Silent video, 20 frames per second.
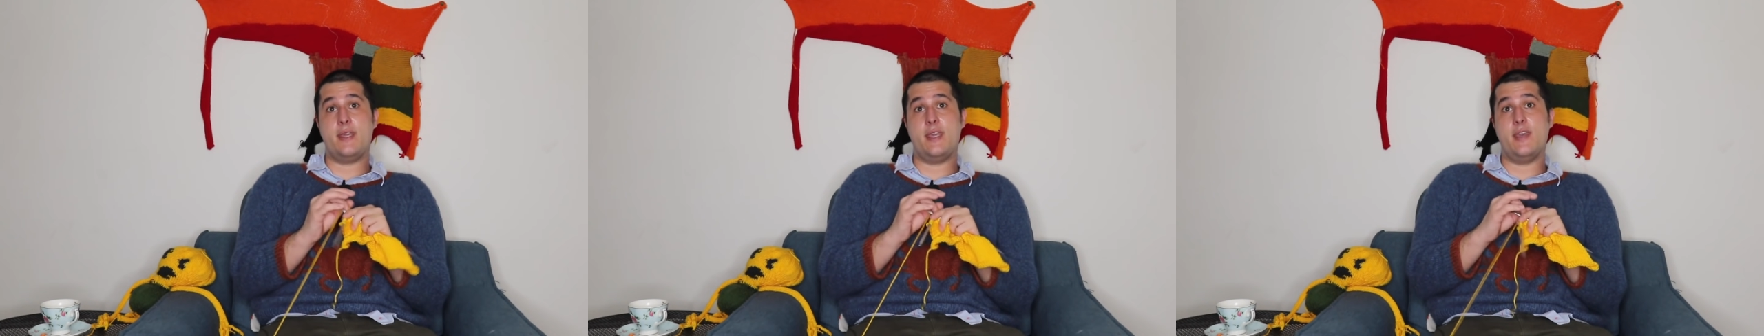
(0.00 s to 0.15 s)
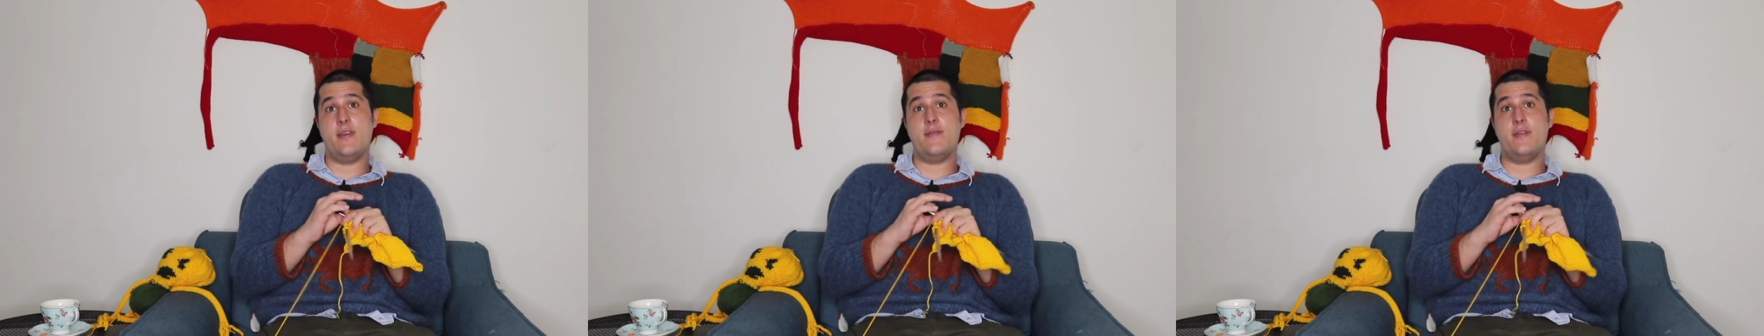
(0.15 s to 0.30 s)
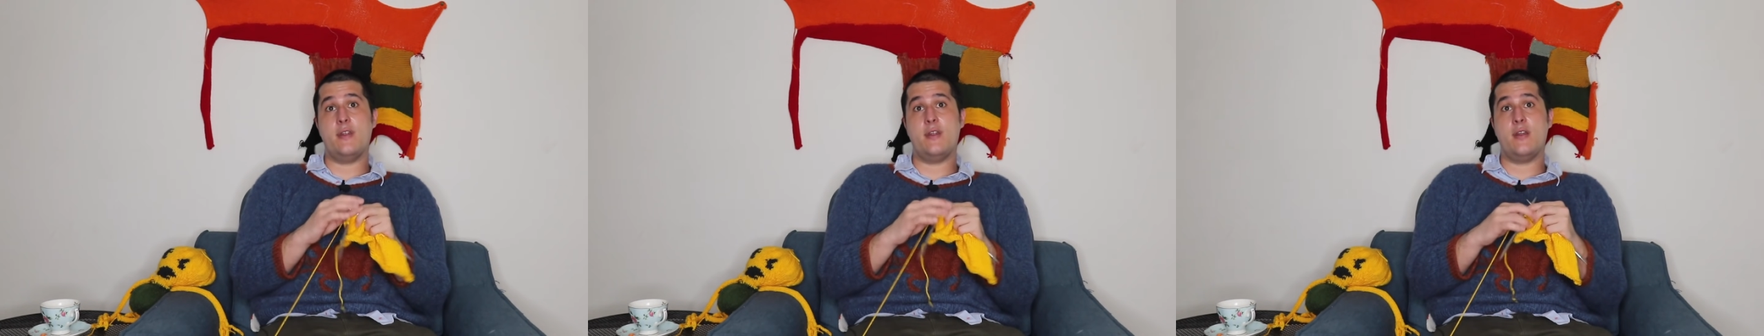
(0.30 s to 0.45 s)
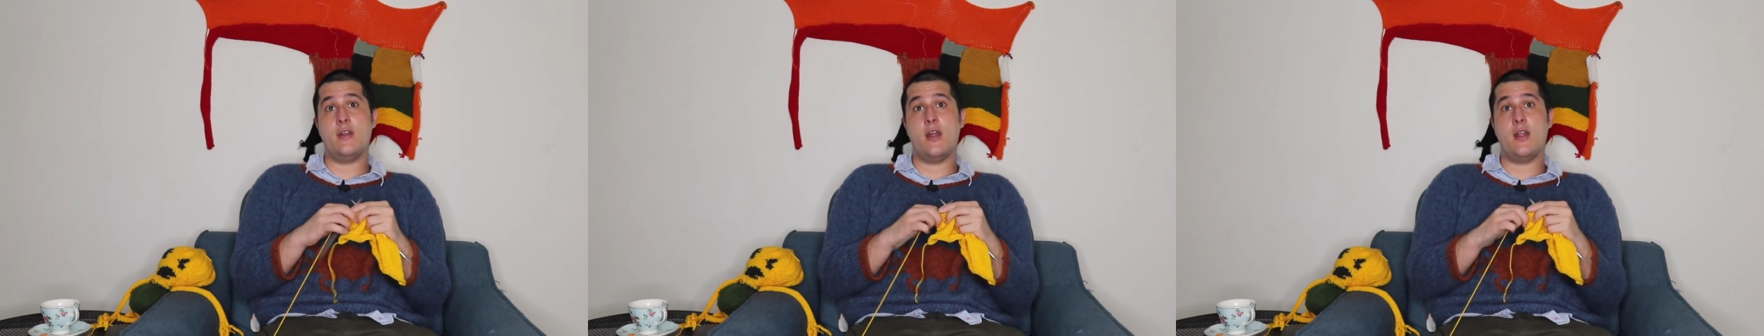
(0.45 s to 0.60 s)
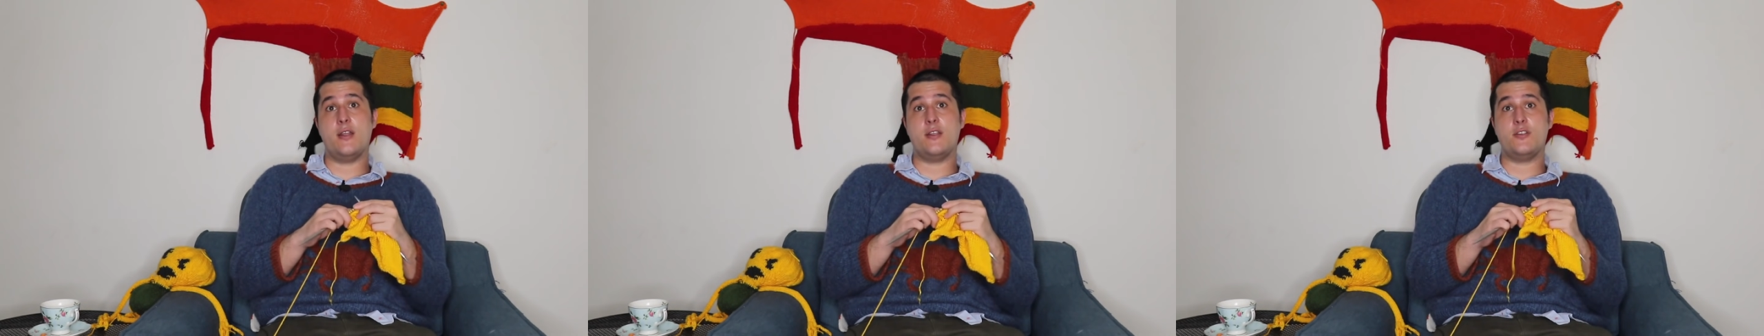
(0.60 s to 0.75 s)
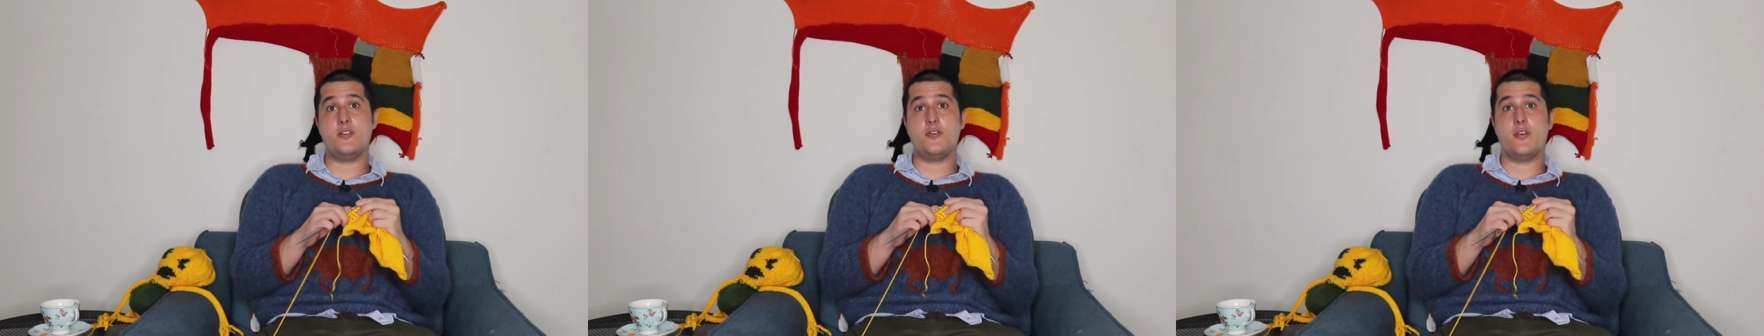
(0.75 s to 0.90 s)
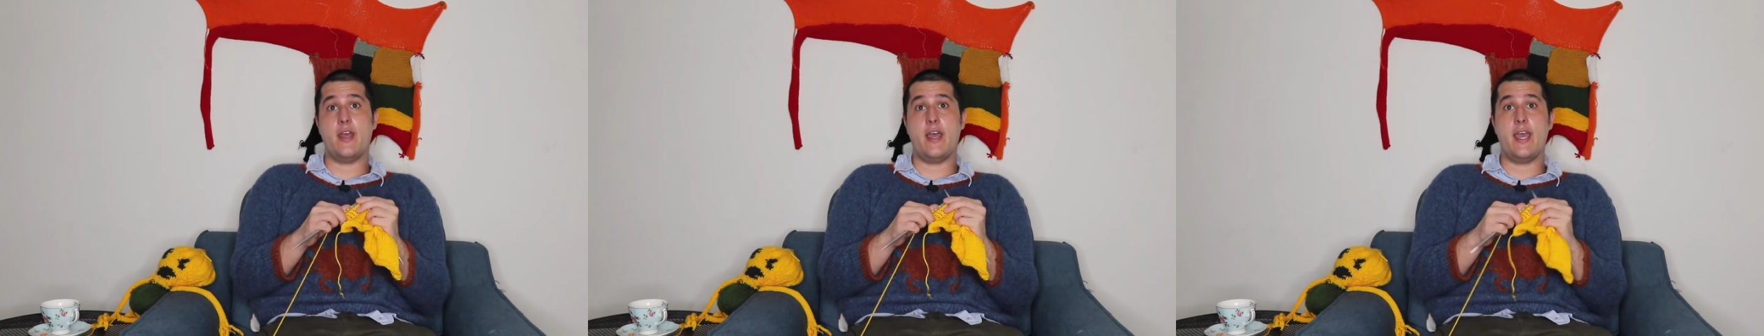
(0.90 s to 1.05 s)
give it an
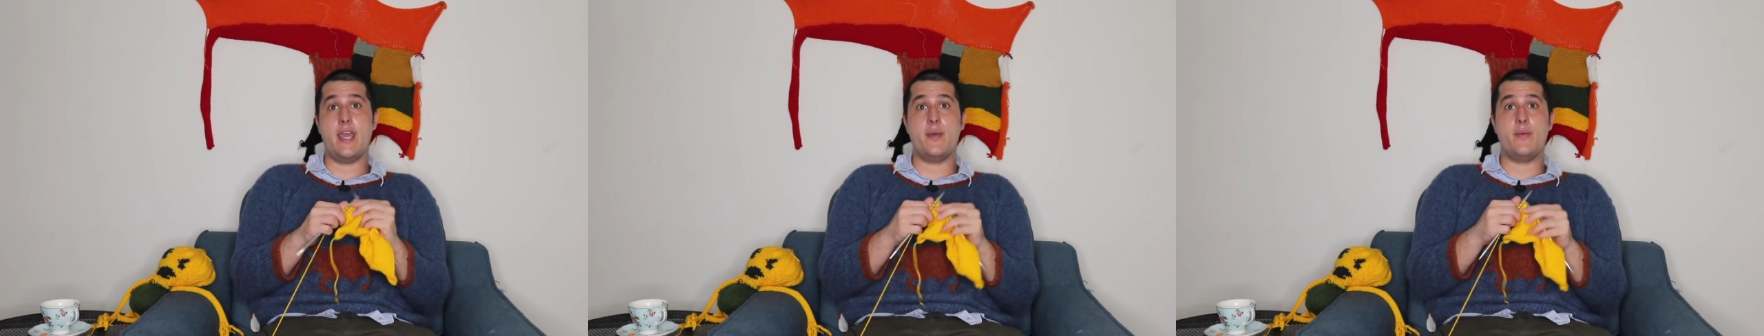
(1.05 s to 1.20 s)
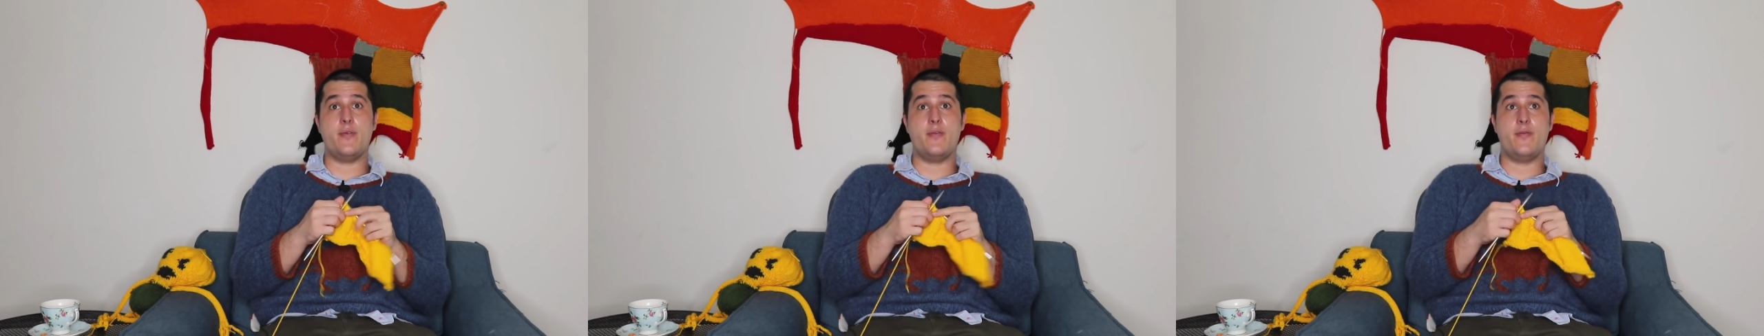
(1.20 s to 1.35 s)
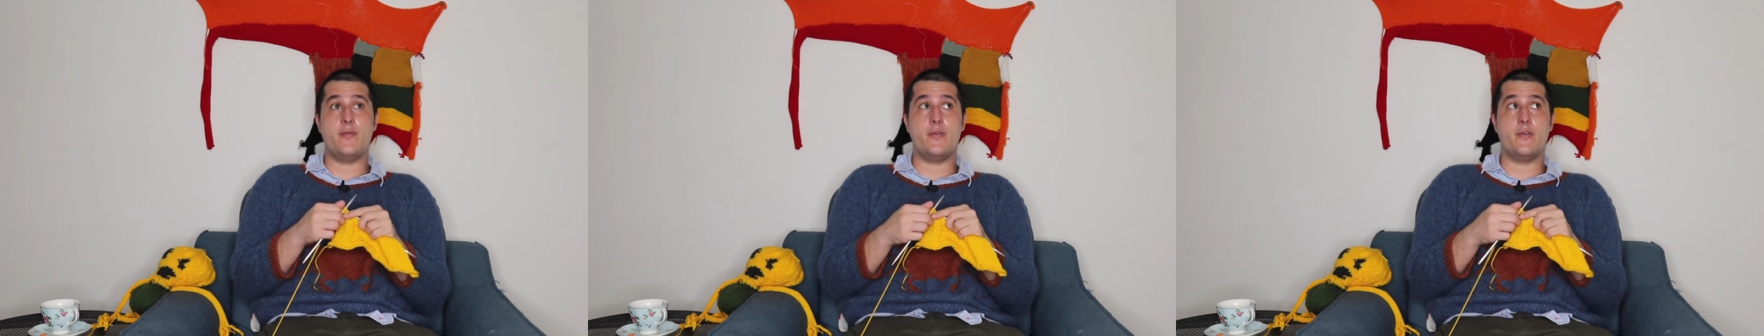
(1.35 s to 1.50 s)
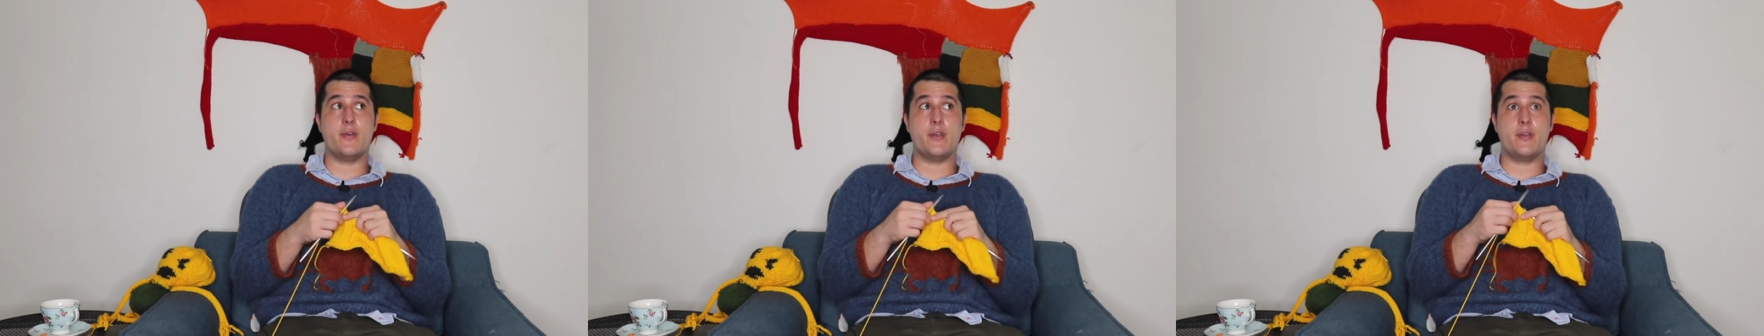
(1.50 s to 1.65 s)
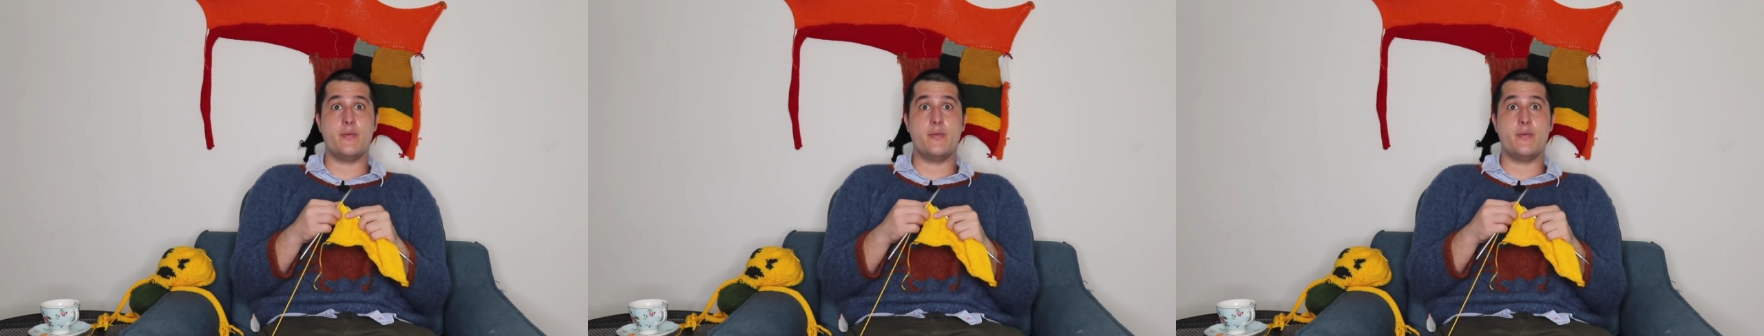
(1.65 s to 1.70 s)
honest try before